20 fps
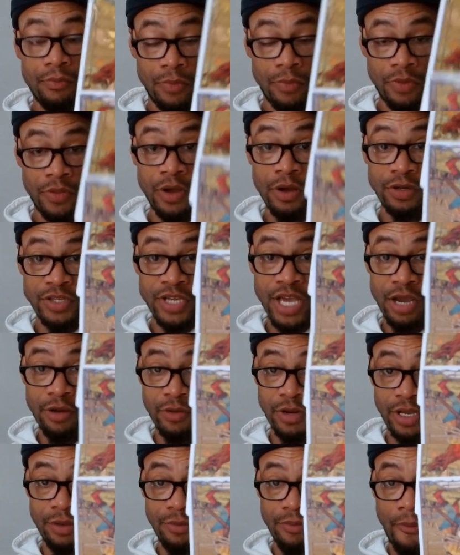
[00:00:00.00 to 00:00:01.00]
Their
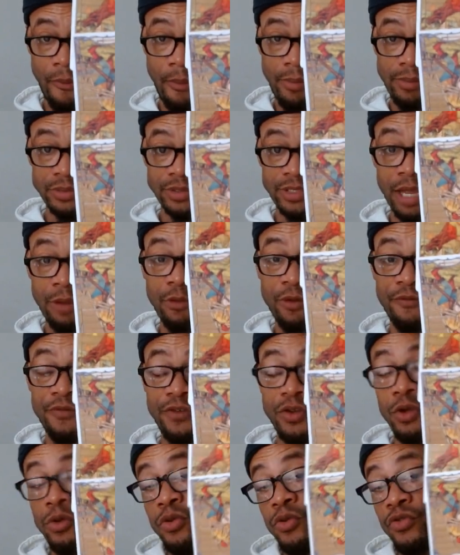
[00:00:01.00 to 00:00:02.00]
integrity. They
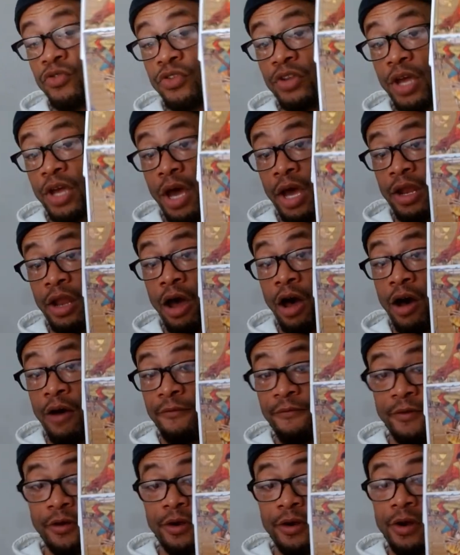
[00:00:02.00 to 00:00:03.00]
refused an
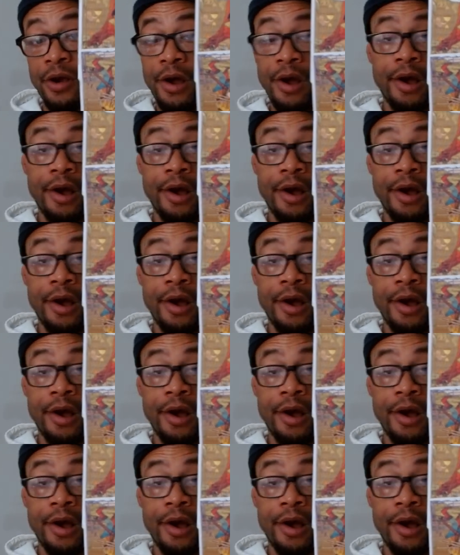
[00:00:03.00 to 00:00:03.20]
offer